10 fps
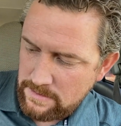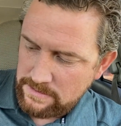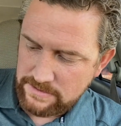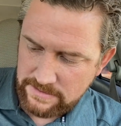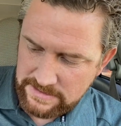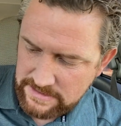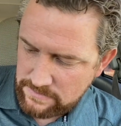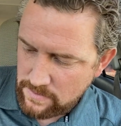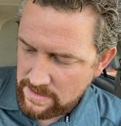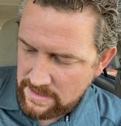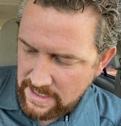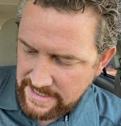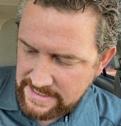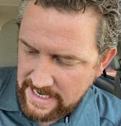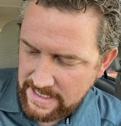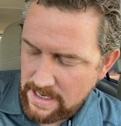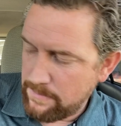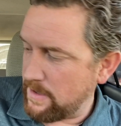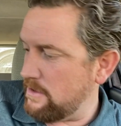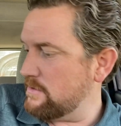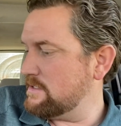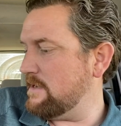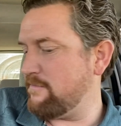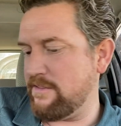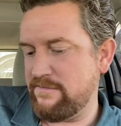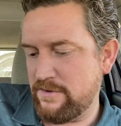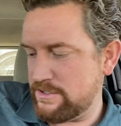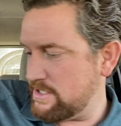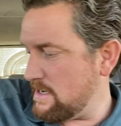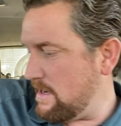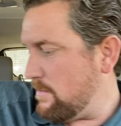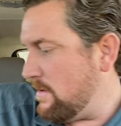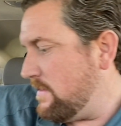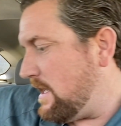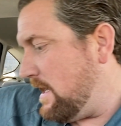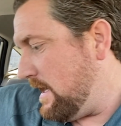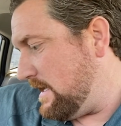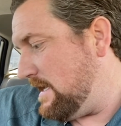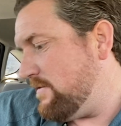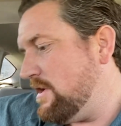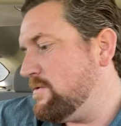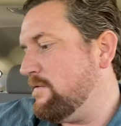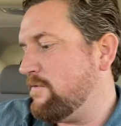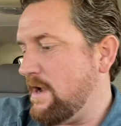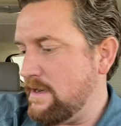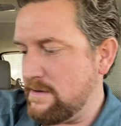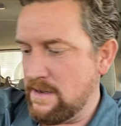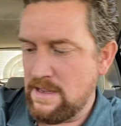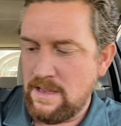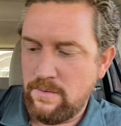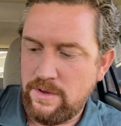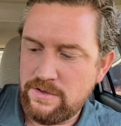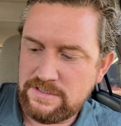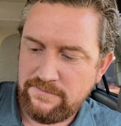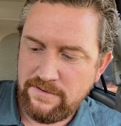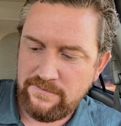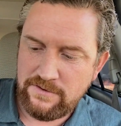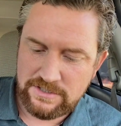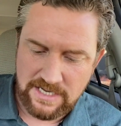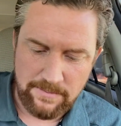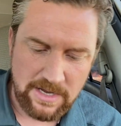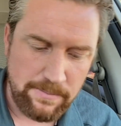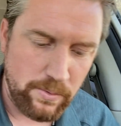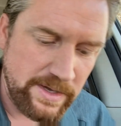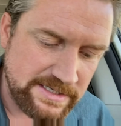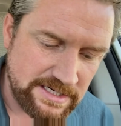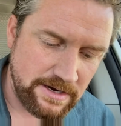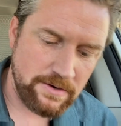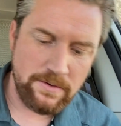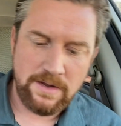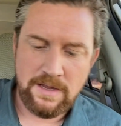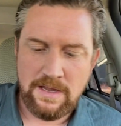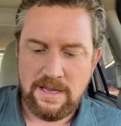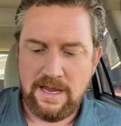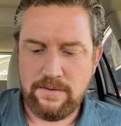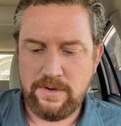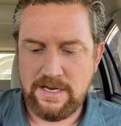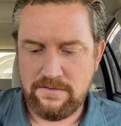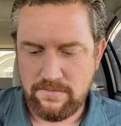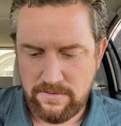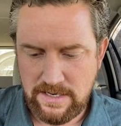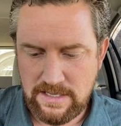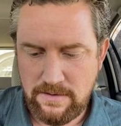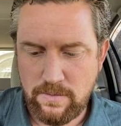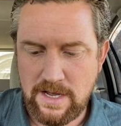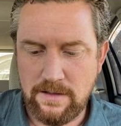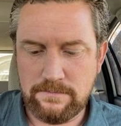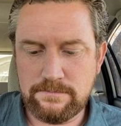So this is one that I tied up. I used it for the first time that I had given it to a friend. We used it for the first time a couple weeks ago and we did really well.